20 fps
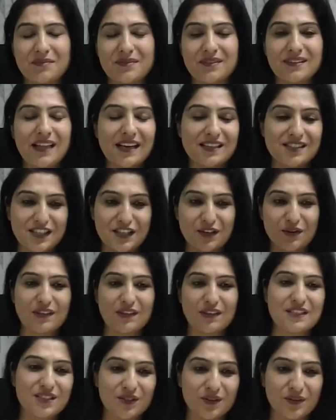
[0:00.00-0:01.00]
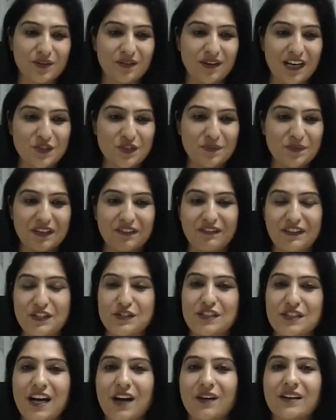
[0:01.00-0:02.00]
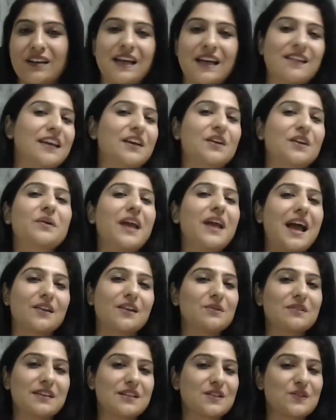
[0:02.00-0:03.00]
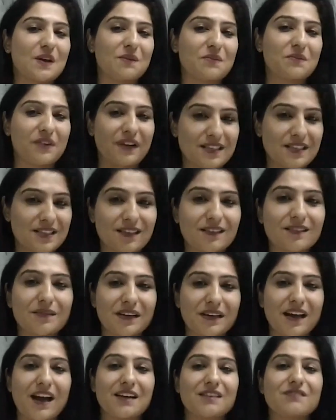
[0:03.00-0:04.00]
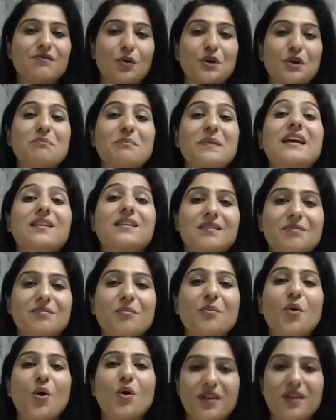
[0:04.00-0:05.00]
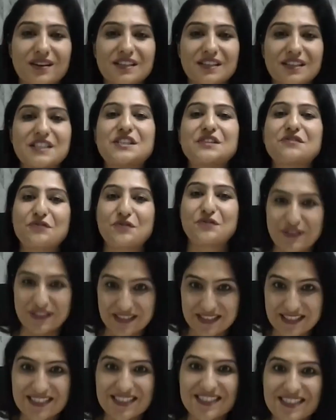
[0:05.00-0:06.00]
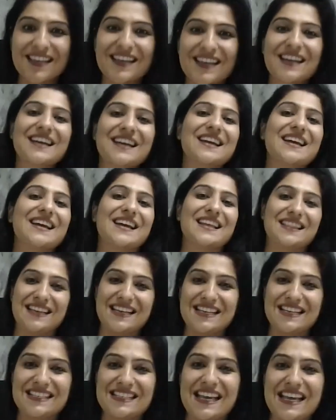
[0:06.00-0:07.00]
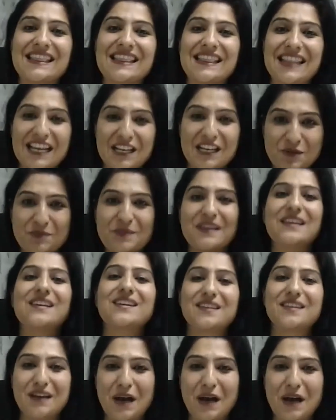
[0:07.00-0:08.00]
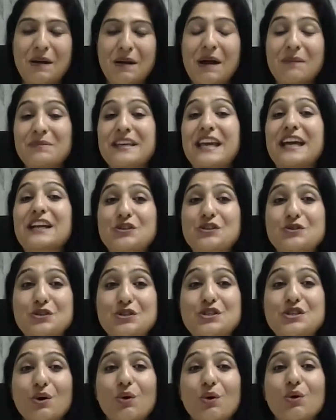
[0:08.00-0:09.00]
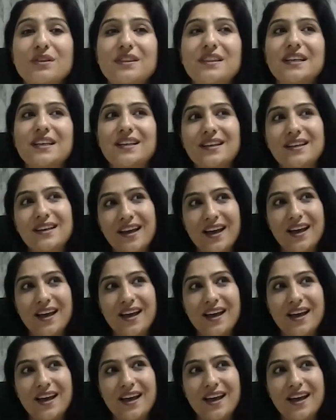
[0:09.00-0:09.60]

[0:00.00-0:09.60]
last year also, Ashwini reached out and I like, look, I don't think so I'm ready. I want to make more difference in this. And I'm yet to show the